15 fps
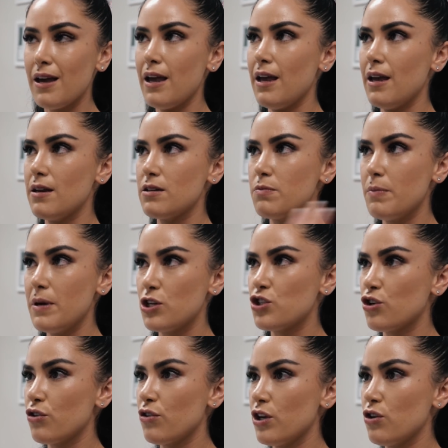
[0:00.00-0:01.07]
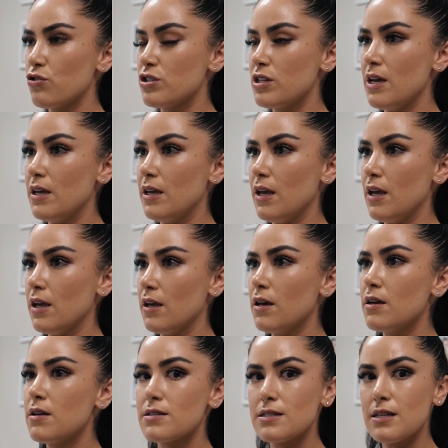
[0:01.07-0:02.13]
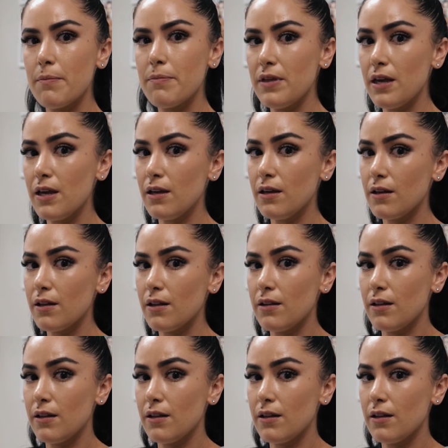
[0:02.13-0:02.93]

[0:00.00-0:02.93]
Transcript: and make sure that you're taking something